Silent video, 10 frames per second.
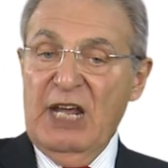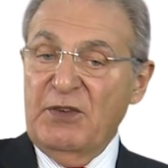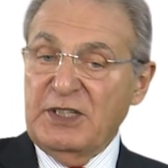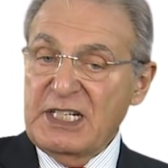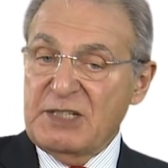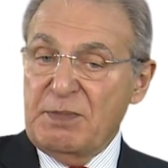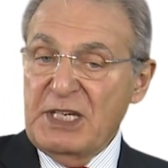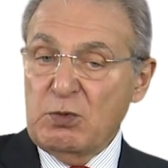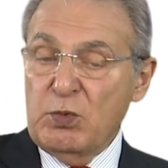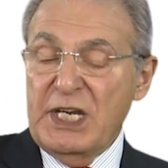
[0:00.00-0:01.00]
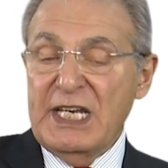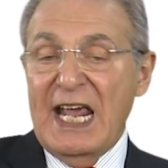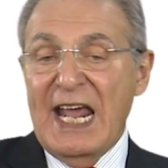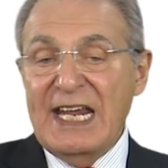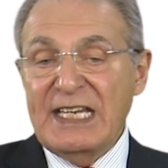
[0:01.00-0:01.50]
If it is
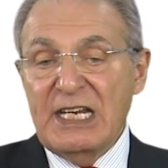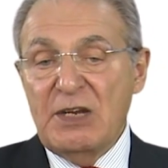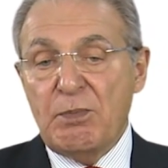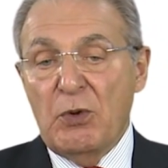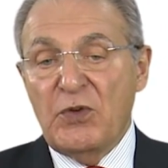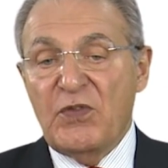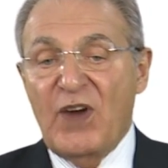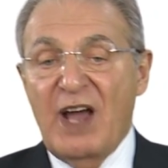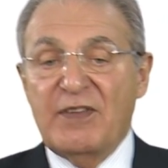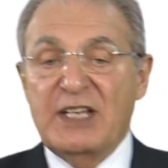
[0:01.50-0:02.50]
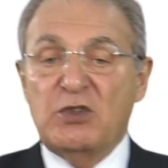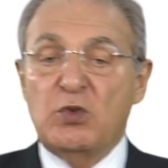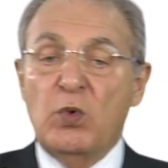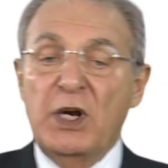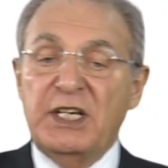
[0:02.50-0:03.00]
between 18.5 and
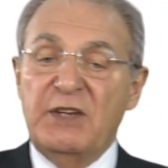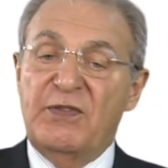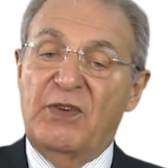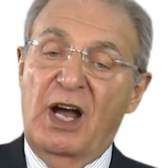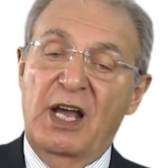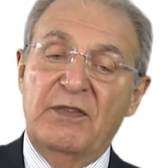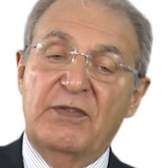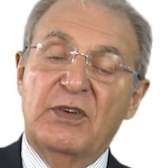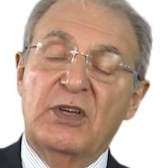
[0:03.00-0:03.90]
25,